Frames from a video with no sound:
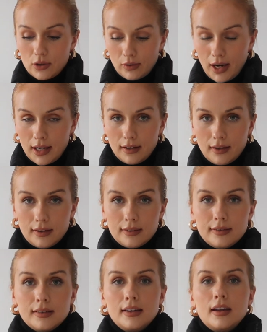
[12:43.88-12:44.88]

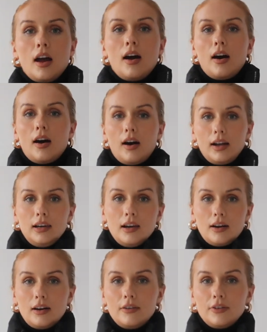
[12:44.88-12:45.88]
trainers. I
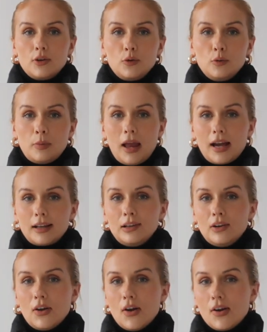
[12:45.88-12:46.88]
love an all black
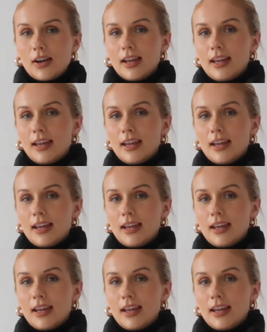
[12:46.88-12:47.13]
look.